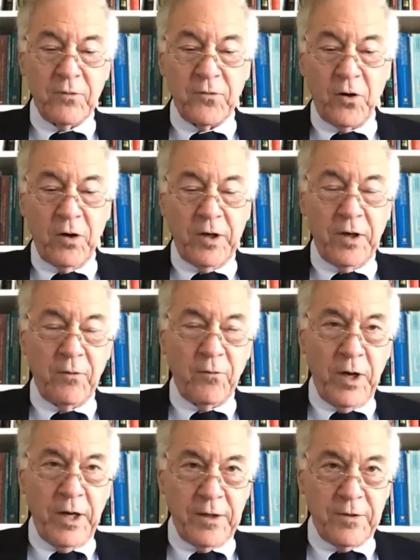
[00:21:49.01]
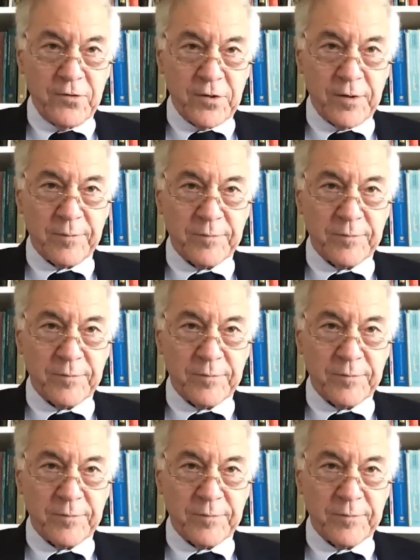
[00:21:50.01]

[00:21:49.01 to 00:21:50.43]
target range.